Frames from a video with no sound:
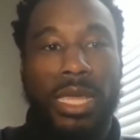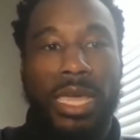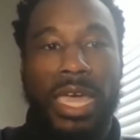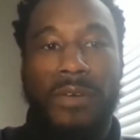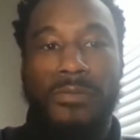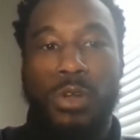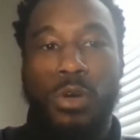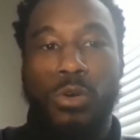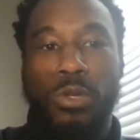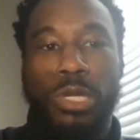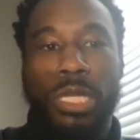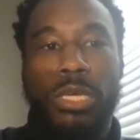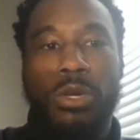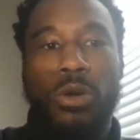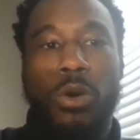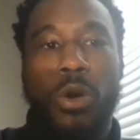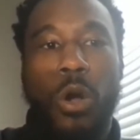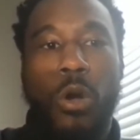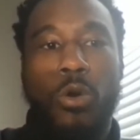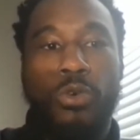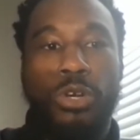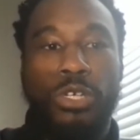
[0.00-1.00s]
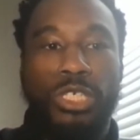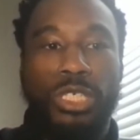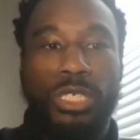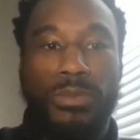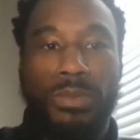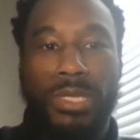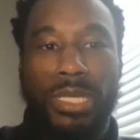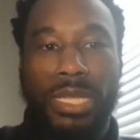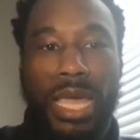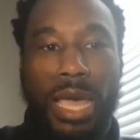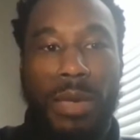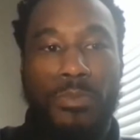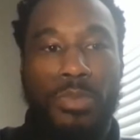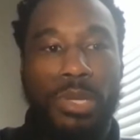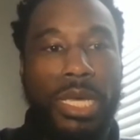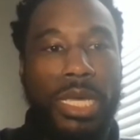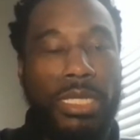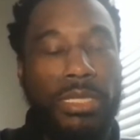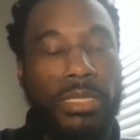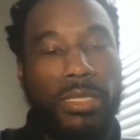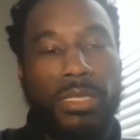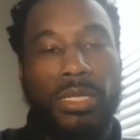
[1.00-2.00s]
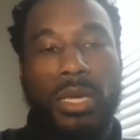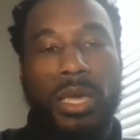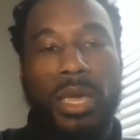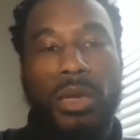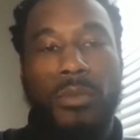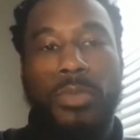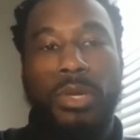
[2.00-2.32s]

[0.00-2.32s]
They have no legal ownership to that place,